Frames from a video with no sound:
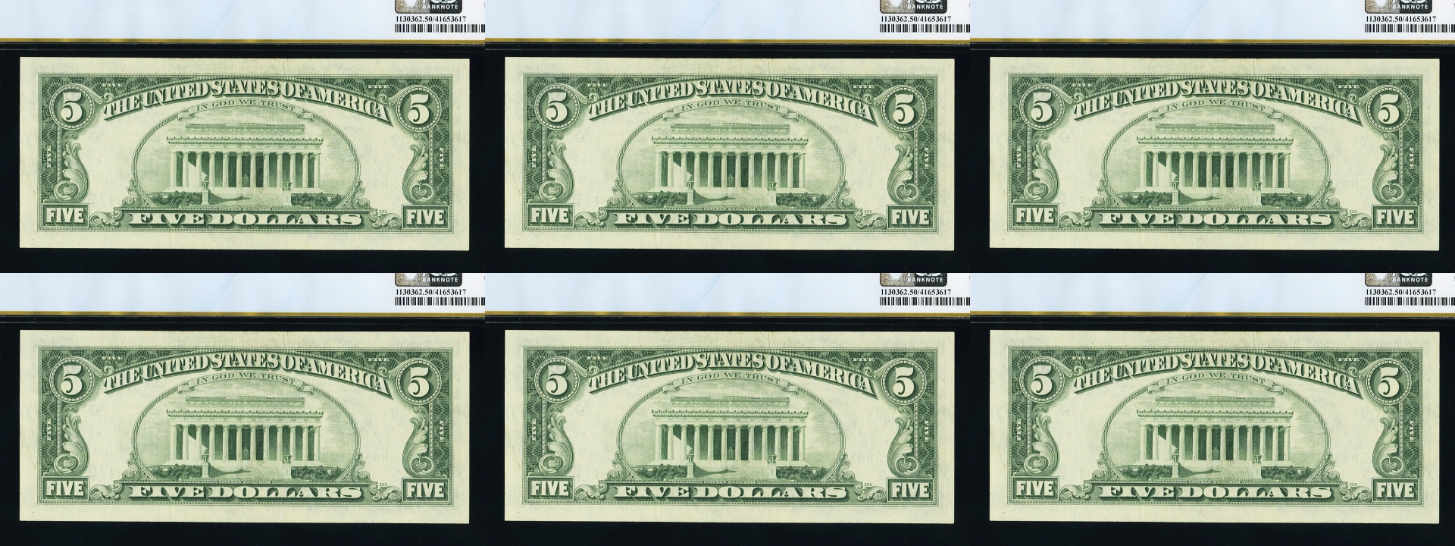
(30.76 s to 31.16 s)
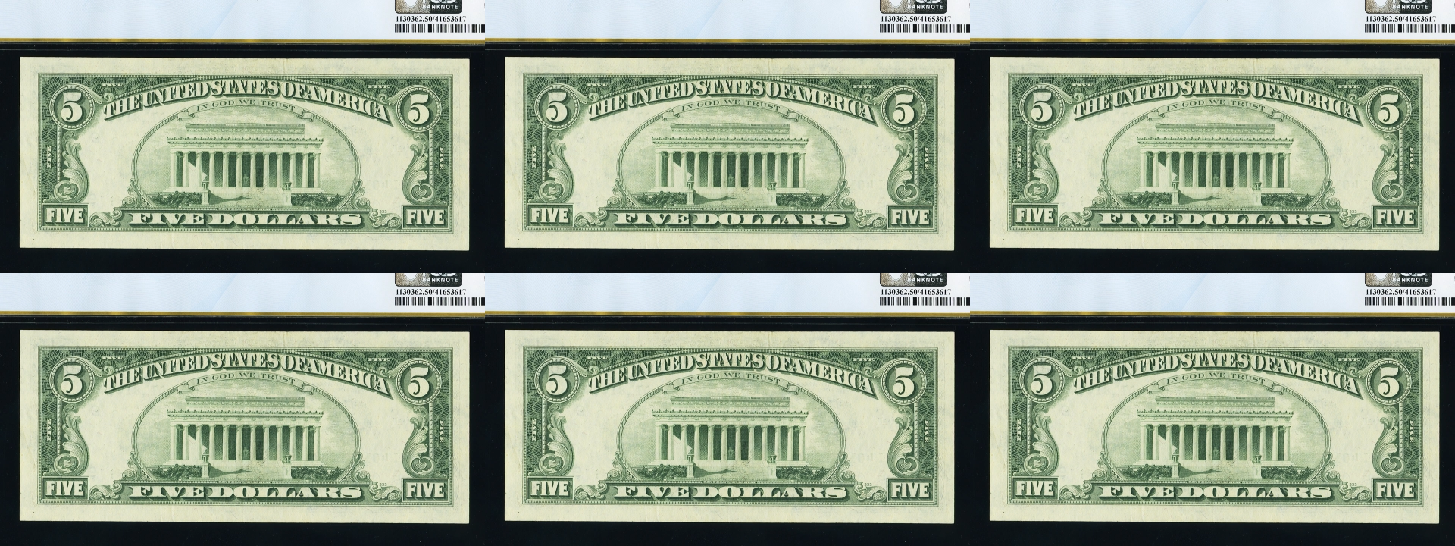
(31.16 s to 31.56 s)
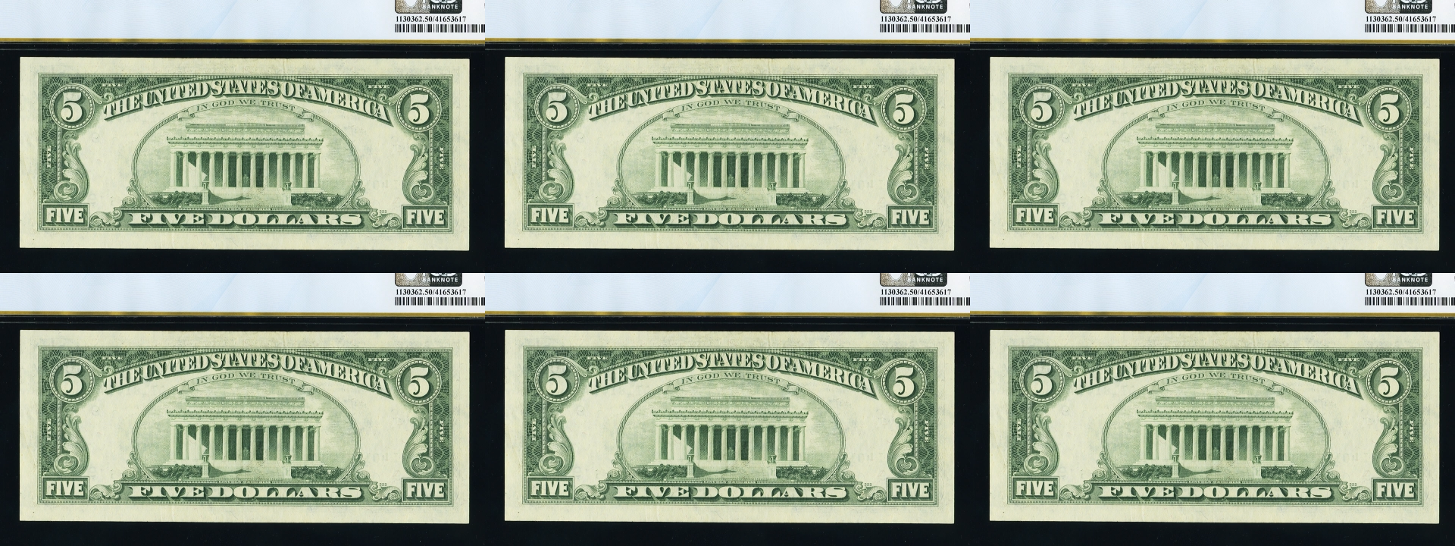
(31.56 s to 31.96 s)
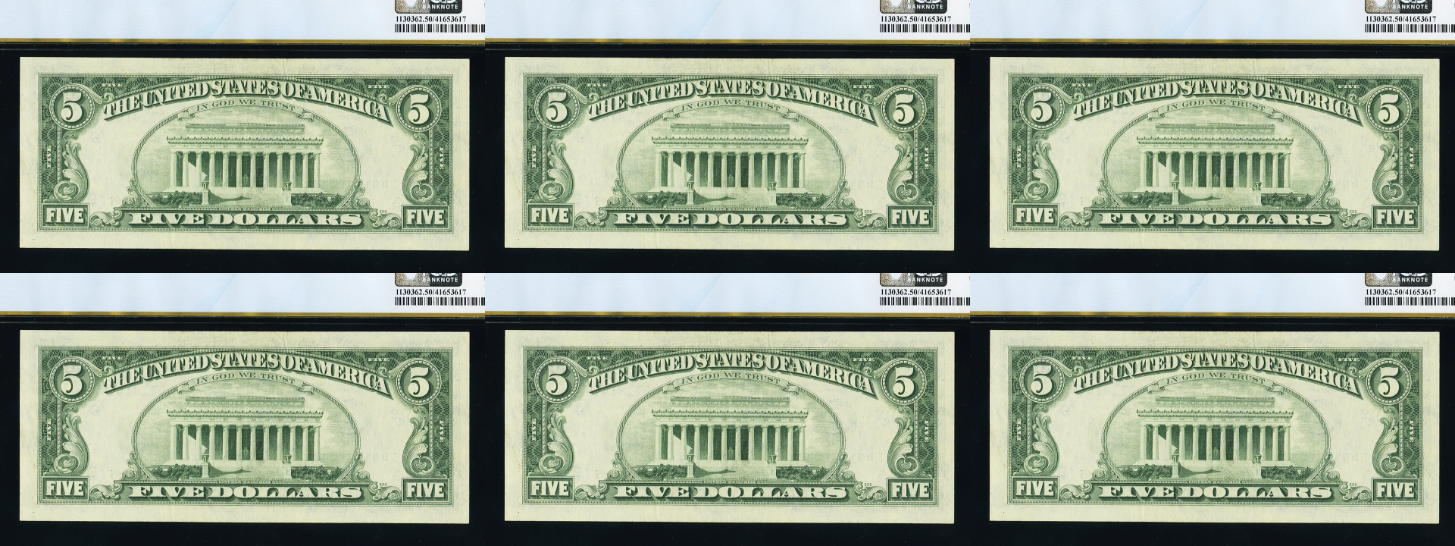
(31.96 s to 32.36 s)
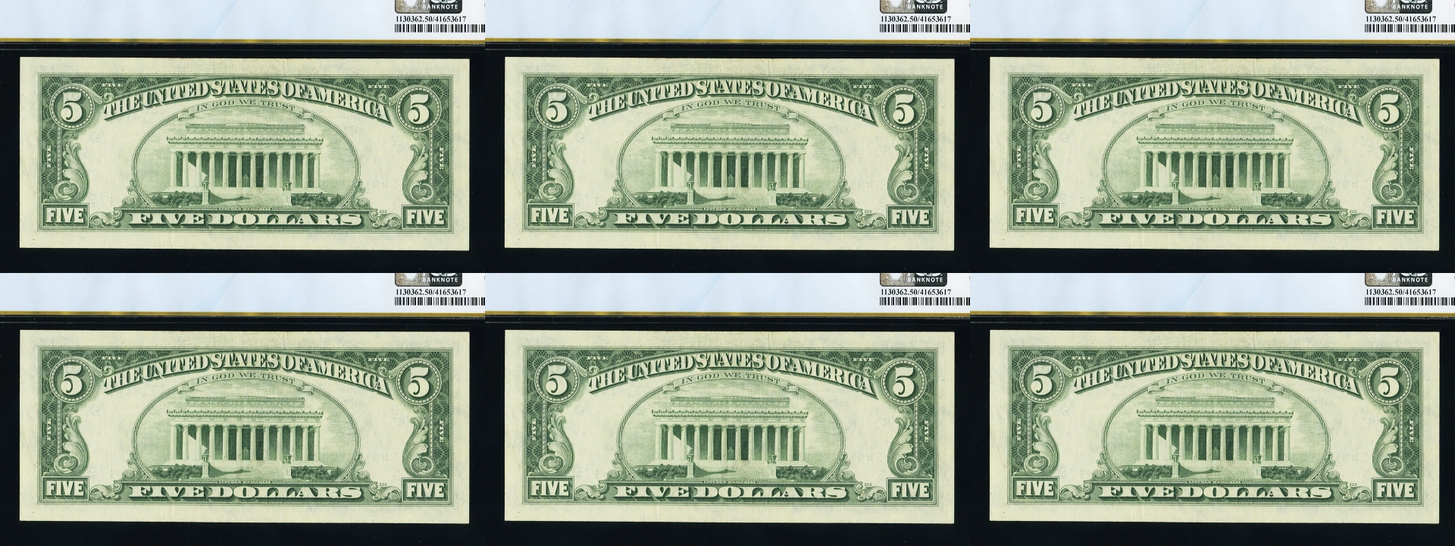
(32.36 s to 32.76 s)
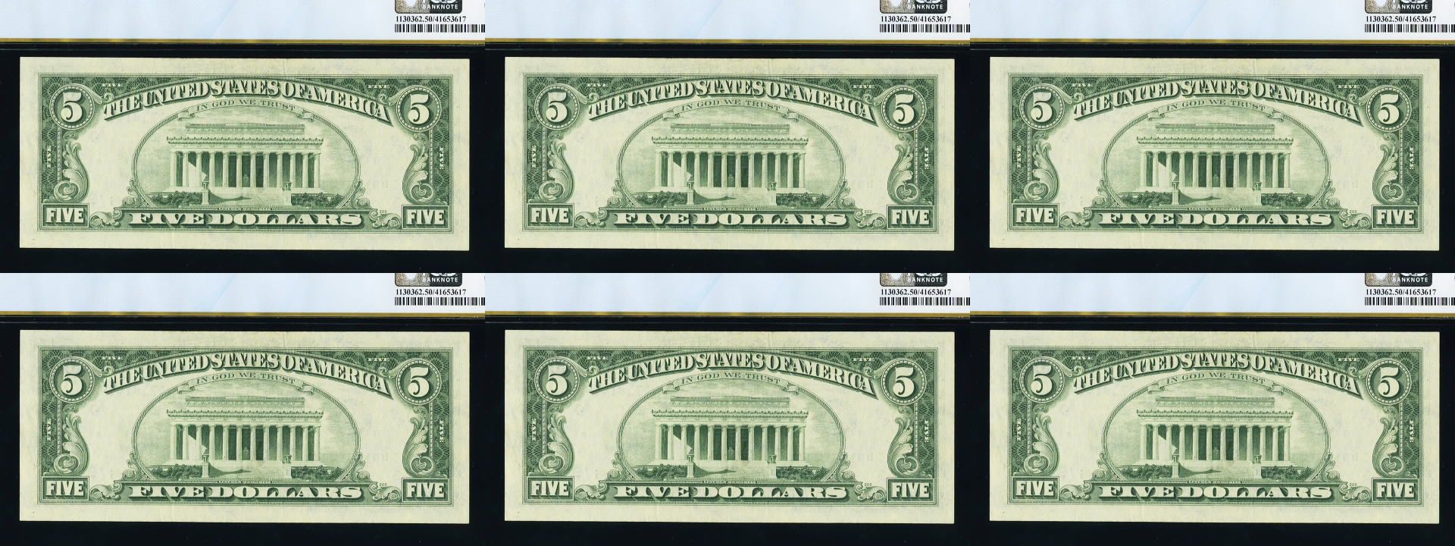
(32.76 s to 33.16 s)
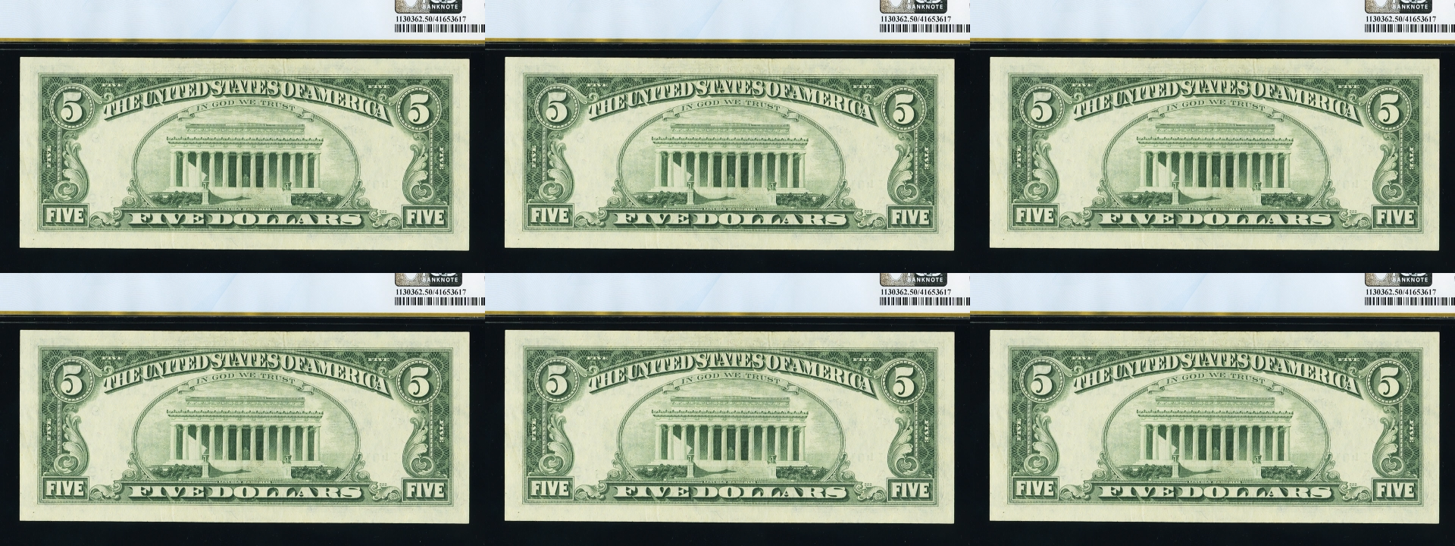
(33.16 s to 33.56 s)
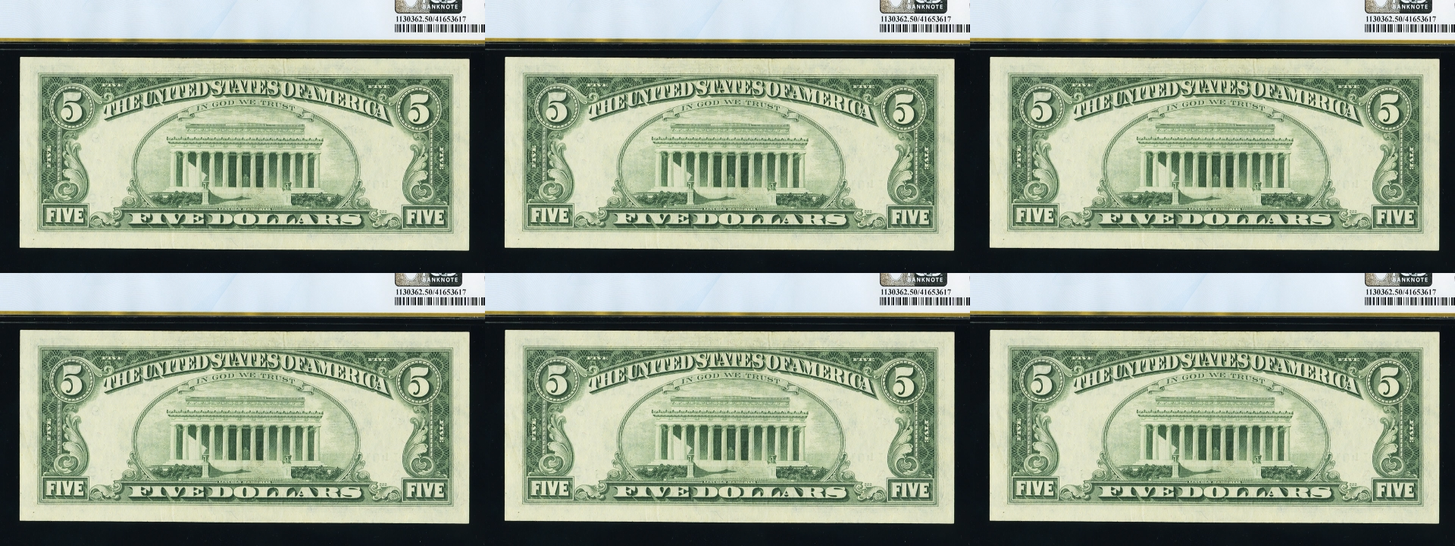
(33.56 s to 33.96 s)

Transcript: Nobody's mouth can be seen.